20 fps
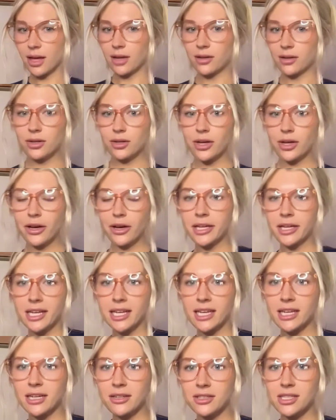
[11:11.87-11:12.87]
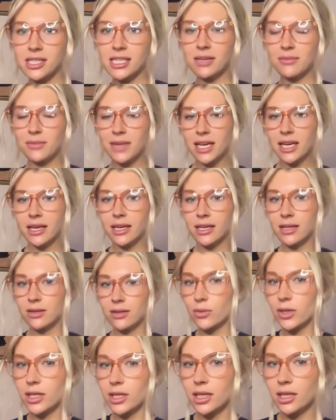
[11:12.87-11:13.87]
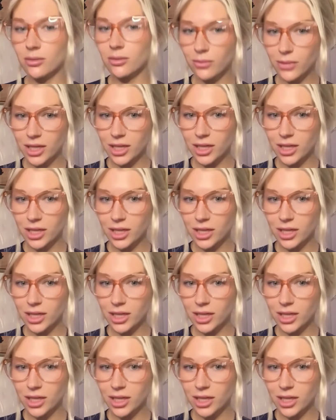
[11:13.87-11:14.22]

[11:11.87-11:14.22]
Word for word: I don't know. I gotta get our team in. William,